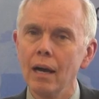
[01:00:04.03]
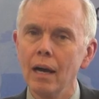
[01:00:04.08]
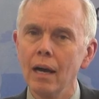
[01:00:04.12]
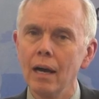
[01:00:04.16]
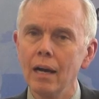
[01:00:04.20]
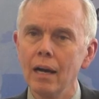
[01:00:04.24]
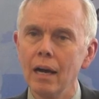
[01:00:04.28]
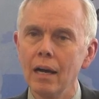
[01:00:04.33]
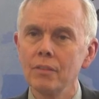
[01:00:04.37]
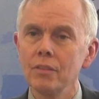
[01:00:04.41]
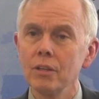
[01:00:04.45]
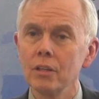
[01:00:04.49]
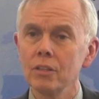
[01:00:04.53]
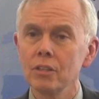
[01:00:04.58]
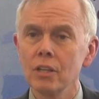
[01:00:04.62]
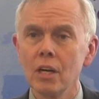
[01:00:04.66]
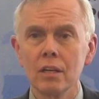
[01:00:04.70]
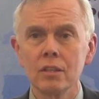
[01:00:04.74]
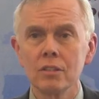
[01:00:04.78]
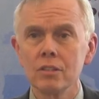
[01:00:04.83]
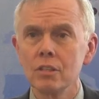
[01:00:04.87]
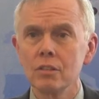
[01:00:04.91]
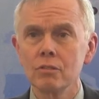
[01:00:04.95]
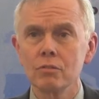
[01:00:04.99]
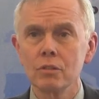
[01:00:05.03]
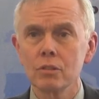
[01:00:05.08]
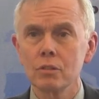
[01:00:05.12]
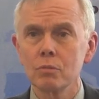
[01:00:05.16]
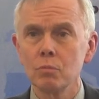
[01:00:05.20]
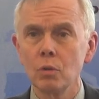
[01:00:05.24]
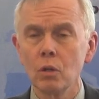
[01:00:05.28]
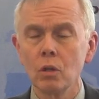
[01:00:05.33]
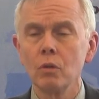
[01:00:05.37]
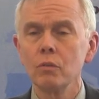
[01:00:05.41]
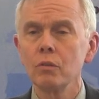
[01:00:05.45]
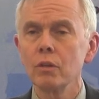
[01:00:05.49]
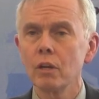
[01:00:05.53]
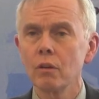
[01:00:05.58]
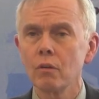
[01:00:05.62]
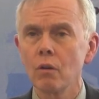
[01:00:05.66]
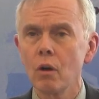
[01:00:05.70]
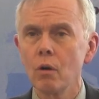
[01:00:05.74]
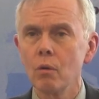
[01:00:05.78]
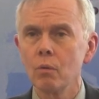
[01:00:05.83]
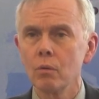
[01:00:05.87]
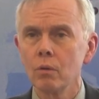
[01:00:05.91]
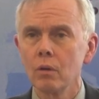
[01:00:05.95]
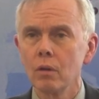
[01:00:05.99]
uh, I think China's interest will only
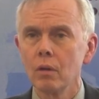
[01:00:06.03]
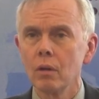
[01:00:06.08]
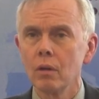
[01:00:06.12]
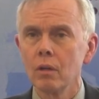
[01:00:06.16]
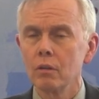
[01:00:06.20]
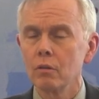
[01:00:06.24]
grow,